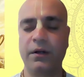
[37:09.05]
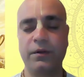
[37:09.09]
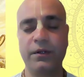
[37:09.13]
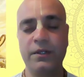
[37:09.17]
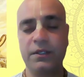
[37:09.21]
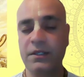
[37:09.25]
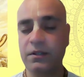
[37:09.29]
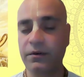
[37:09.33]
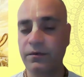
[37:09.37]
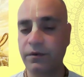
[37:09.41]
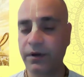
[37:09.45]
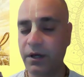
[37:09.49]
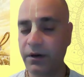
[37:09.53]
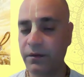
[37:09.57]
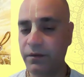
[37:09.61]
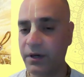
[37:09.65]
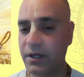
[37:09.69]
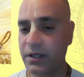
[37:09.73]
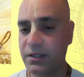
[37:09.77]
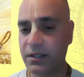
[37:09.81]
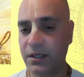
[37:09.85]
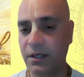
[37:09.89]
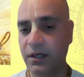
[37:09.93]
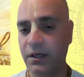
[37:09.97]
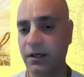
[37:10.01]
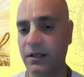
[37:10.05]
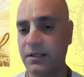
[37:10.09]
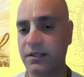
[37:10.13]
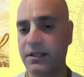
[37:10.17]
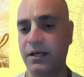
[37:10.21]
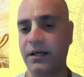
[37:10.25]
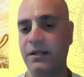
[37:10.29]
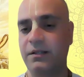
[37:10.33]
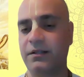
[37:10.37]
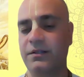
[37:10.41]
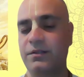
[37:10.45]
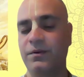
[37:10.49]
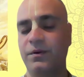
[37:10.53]
now this is very, very subtle
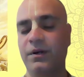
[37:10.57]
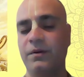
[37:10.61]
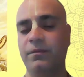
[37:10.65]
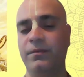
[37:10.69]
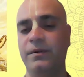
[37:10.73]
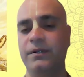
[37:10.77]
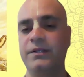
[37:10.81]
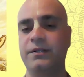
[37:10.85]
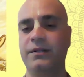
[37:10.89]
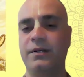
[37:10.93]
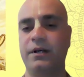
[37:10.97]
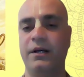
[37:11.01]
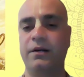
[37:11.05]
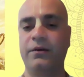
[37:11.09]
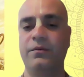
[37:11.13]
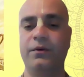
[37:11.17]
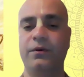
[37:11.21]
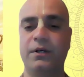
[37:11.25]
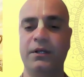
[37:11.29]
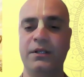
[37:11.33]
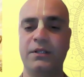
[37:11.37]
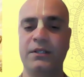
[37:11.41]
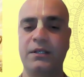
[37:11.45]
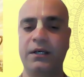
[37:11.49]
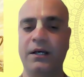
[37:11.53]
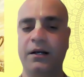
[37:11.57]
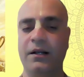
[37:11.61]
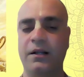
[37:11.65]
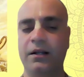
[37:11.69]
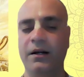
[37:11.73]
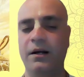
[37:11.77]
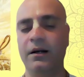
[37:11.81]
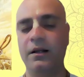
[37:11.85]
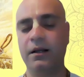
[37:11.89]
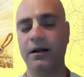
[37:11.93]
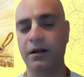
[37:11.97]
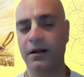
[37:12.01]
science. Okay, please try to understand that.